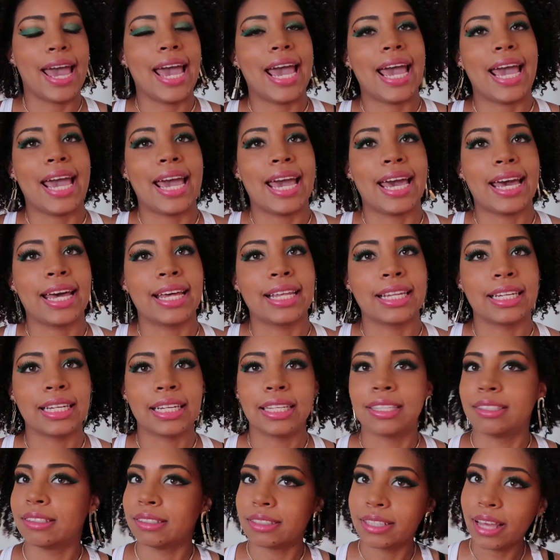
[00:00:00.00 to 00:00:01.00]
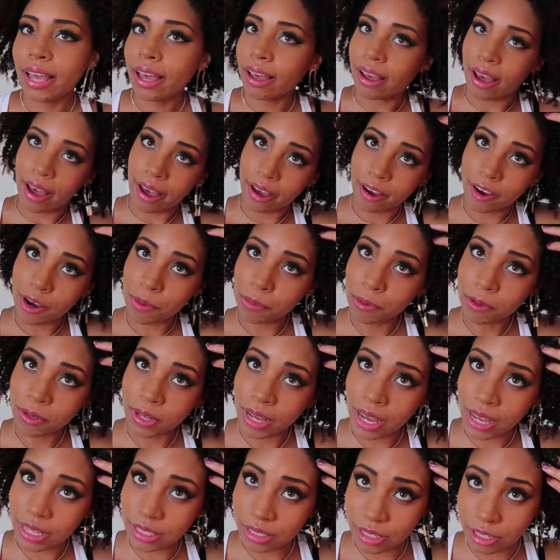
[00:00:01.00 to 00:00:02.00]
And yeah, I hope you
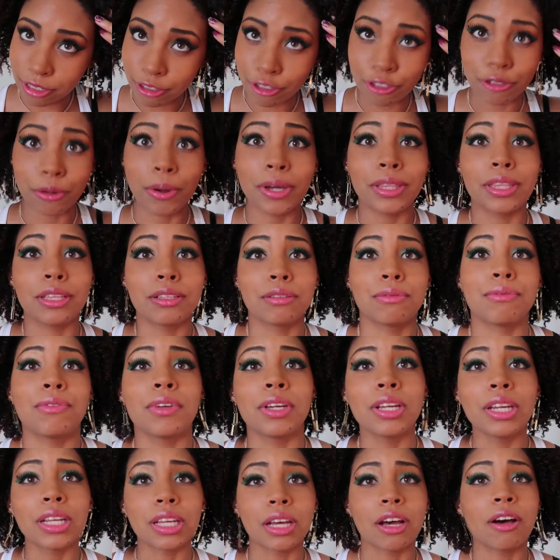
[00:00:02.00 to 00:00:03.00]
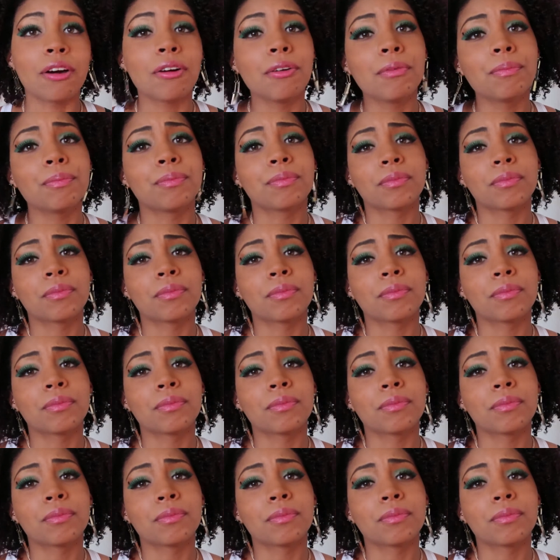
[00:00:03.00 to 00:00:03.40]
guys enjoyed this video.